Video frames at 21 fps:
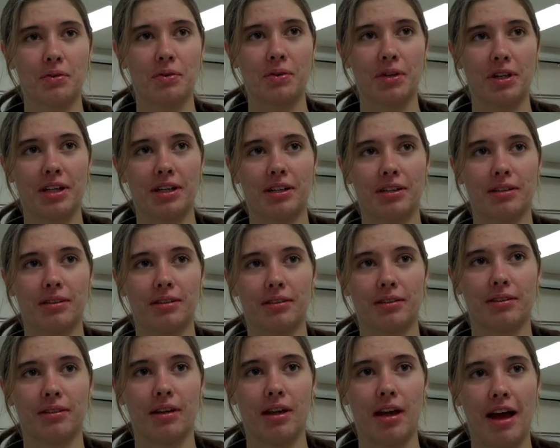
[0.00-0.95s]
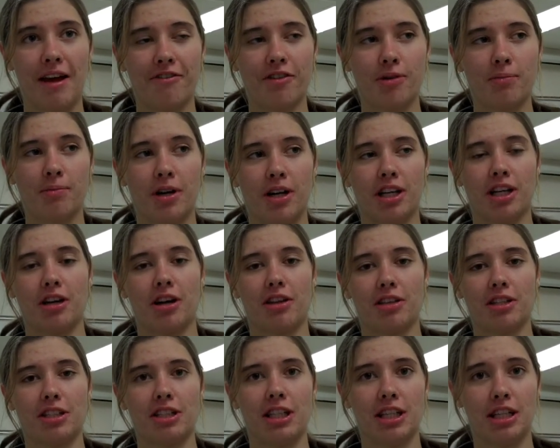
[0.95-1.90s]
Well, everybody
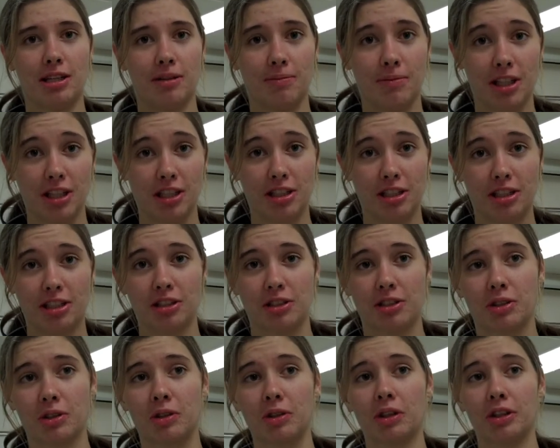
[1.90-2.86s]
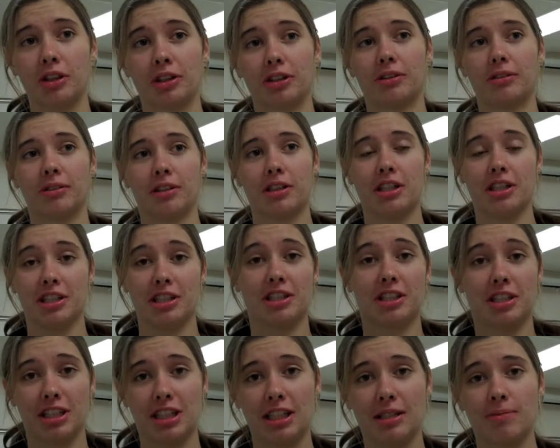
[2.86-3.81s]
on the team needs to score because
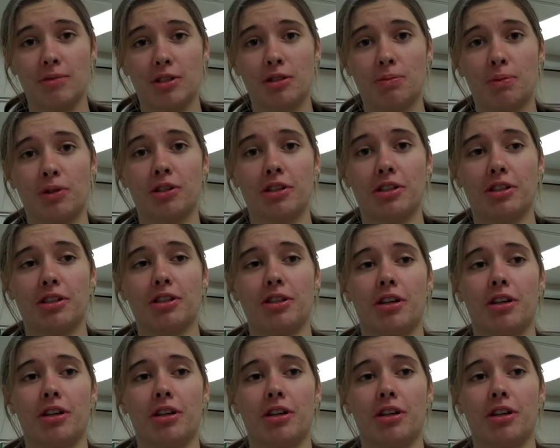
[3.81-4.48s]
it's a team sport.